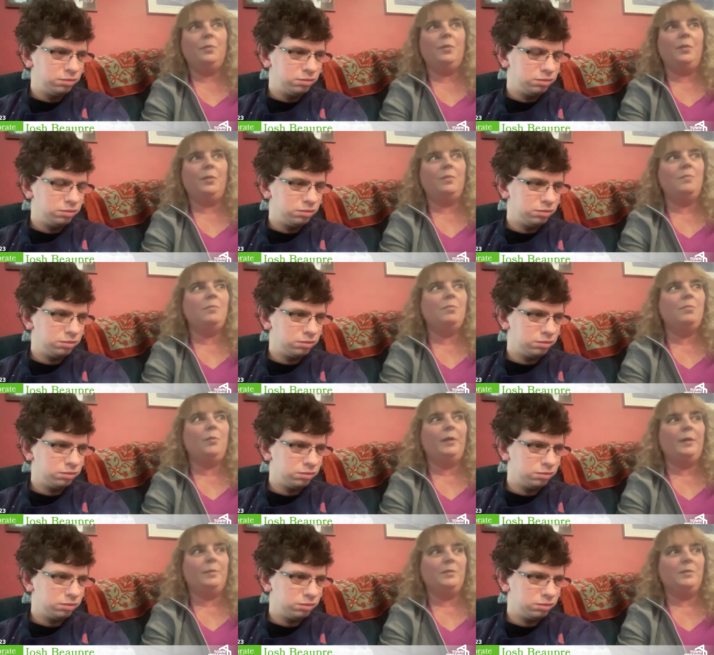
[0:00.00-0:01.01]
Speaker 1: with
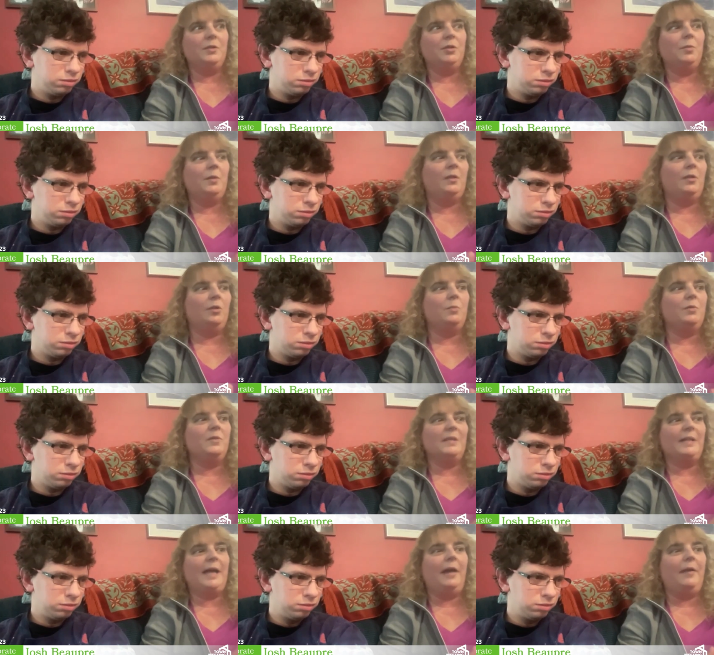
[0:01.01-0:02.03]
Williams syndrome and their
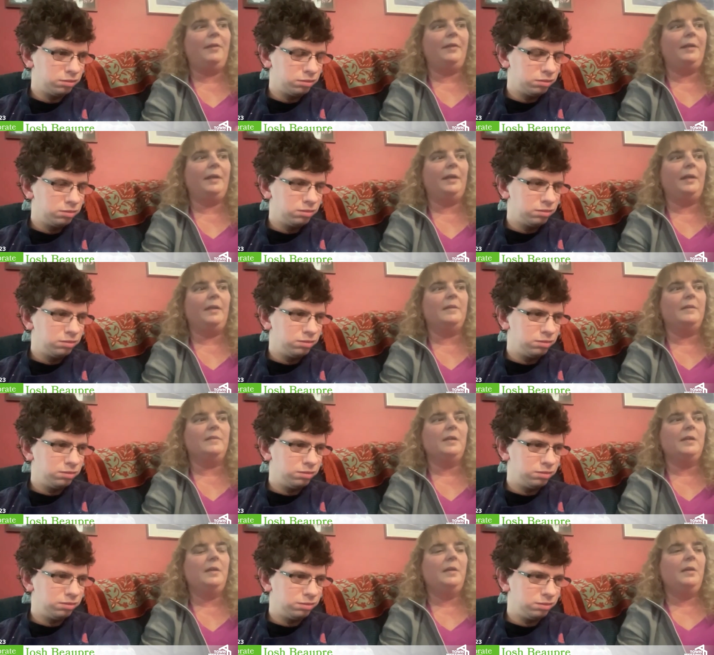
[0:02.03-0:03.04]
musicality is,
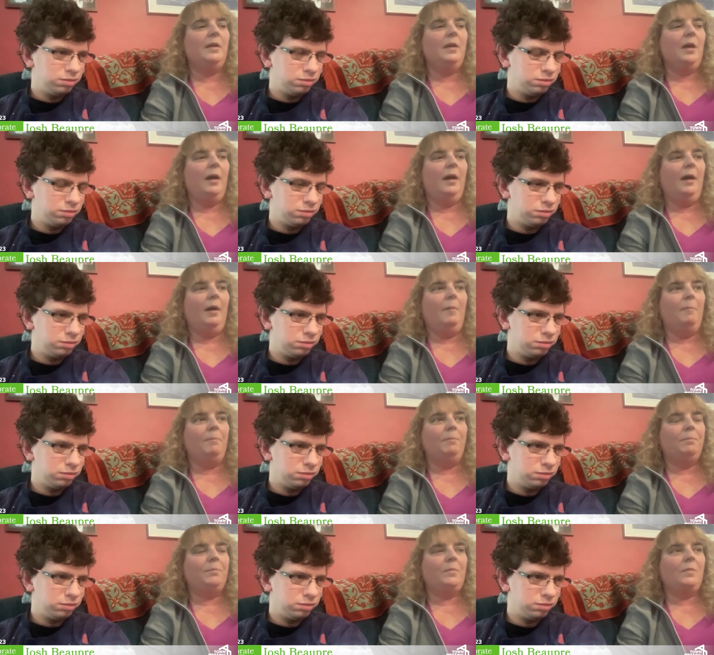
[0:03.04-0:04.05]

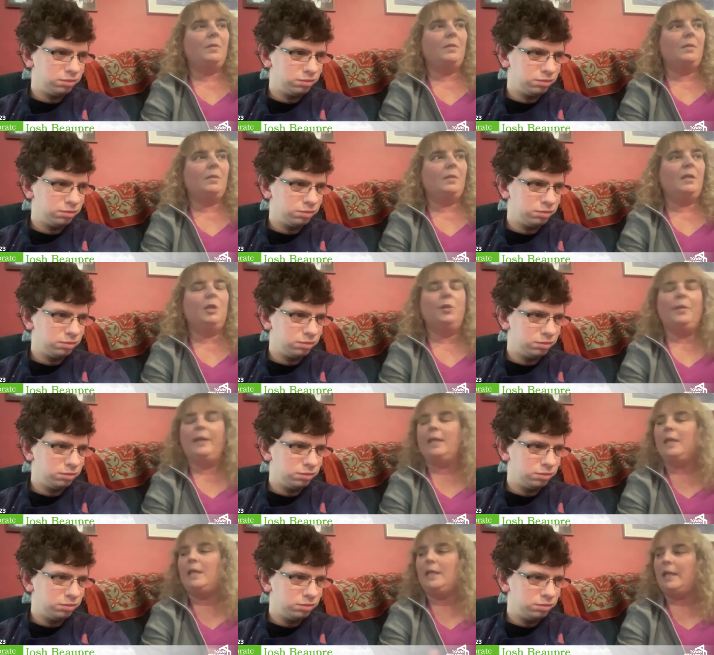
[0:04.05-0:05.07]
you know,
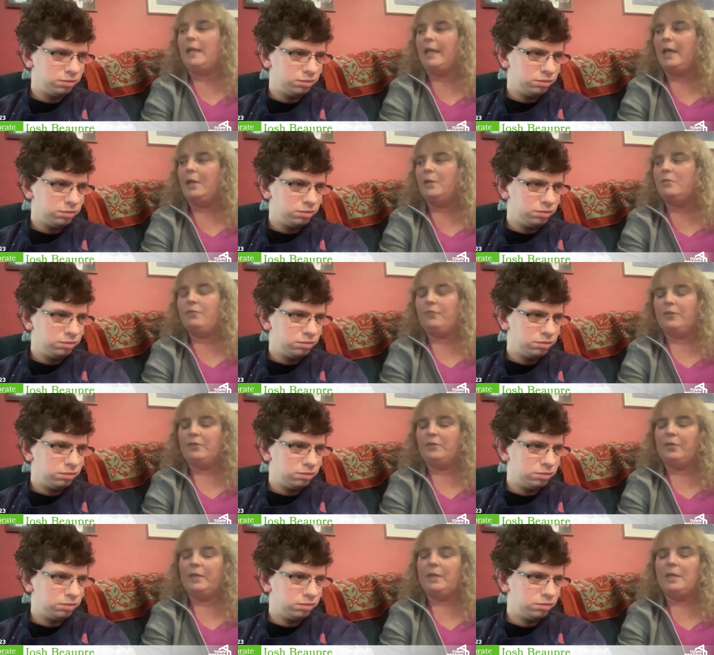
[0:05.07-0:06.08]
like he can't,
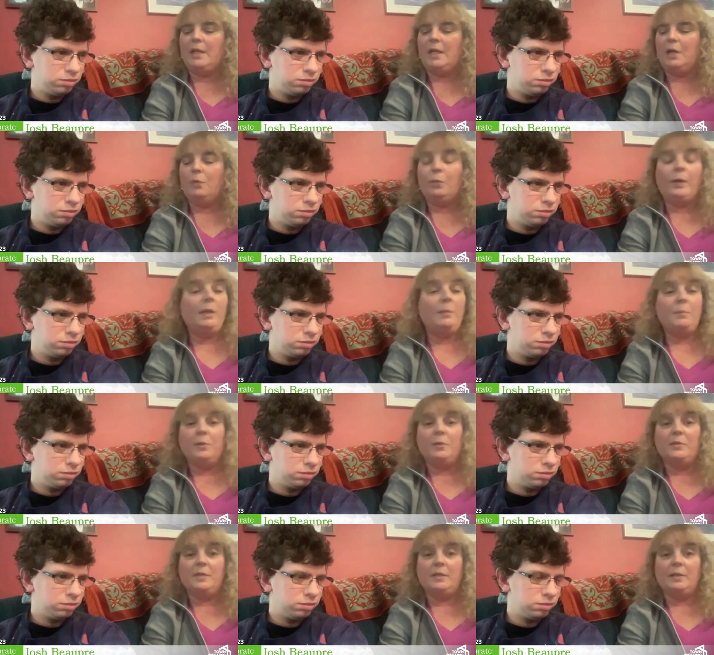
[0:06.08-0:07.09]
first of all, he can't read
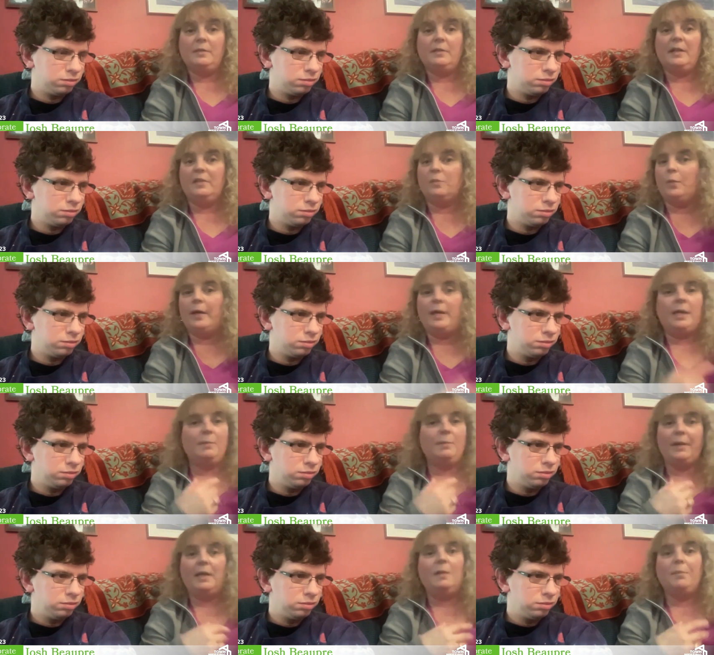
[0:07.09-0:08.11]
music. That's why
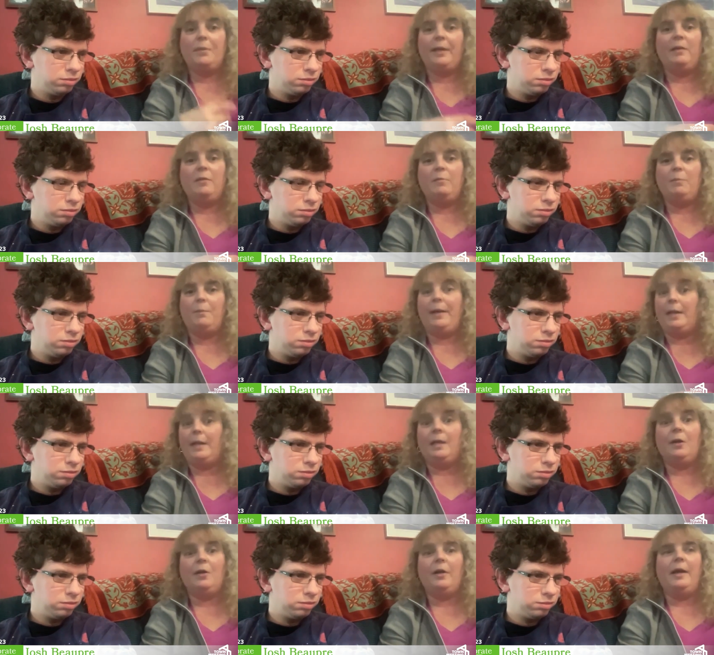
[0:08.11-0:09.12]
but he can play by
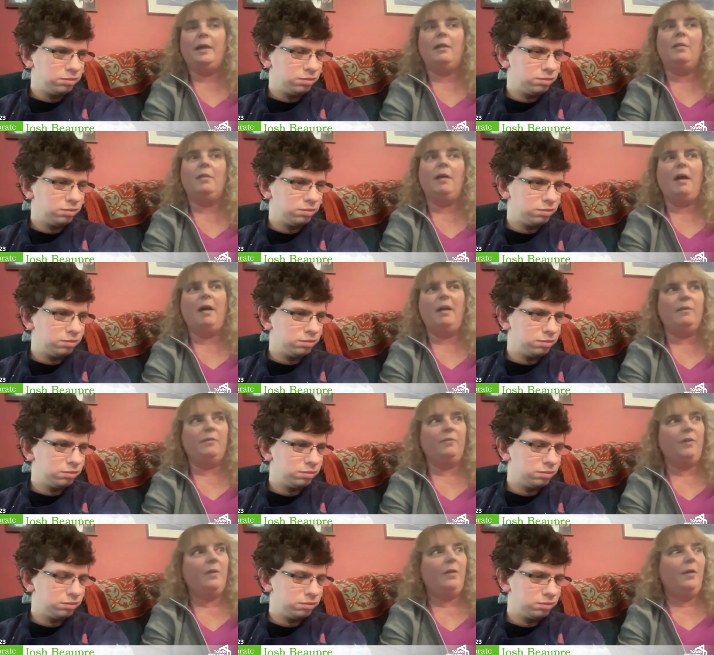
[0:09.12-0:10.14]
ear. And a lot of,